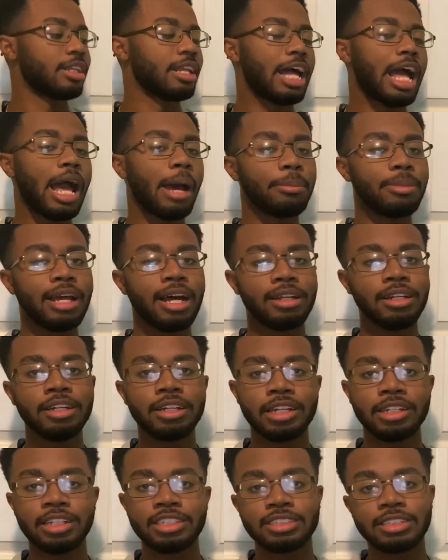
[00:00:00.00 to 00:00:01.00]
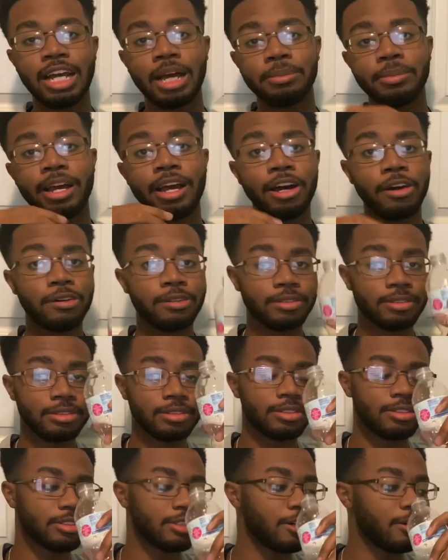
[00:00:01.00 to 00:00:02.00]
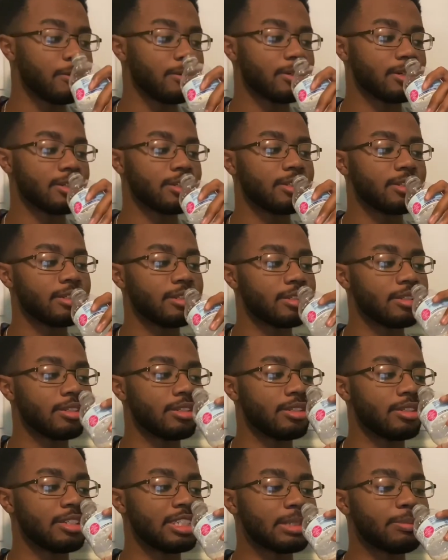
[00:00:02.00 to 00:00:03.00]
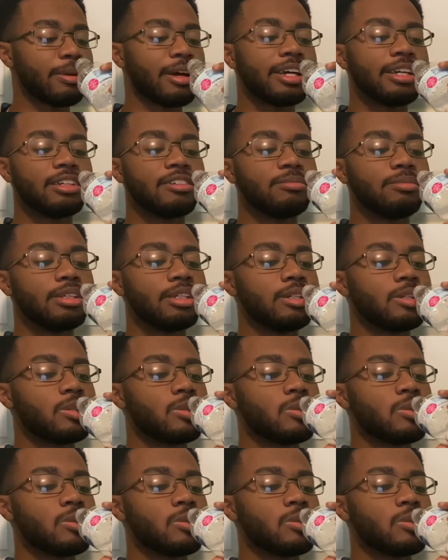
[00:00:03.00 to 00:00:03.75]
I'm not looking to stop now. So, despite me